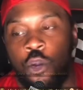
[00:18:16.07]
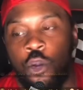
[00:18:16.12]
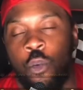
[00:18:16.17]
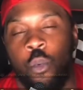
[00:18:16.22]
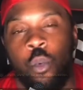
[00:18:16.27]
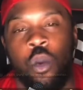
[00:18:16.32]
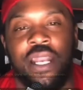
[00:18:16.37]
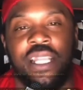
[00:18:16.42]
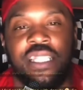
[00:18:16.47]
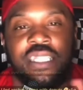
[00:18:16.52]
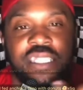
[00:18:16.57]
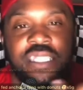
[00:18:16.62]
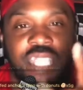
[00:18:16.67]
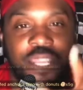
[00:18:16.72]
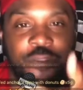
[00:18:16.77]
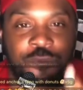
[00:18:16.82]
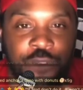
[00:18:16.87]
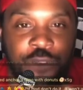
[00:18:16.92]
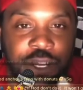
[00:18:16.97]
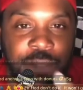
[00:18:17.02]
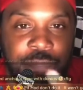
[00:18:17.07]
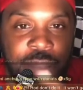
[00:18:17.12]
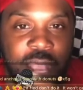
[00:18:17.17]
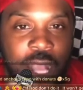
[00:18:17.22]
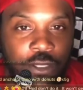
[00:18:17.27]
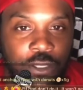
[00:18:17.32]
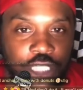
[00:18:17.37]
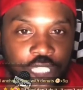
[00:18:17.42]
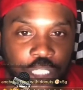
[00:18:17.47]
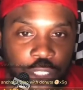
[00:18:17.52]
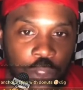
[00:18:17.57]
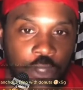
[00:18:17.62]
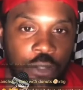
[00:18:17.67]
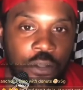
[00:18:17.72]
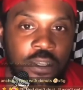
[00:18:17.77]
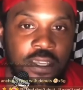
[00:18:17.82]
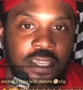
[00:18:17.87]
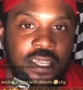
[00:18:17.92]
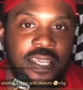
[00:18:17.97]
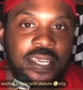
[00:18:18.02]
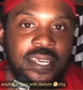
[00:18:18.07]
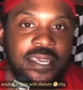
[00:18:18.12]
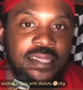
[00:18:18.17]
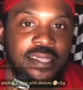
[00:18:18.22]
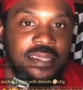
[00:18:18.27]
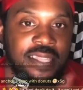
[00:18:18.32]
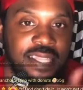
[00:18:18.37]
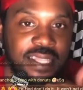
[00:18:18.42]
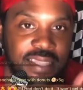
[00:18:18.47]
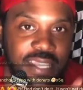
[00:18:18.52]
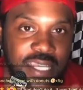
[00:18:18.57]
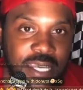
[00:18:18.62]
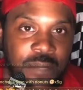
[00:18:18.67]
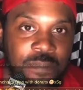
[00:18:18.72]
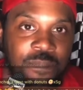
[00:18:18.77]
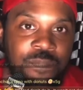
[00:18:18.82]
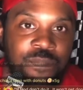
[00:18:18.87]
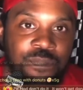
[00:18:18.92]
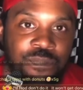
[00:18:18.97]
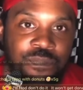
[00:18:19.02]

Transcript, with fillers: What is different about you than them?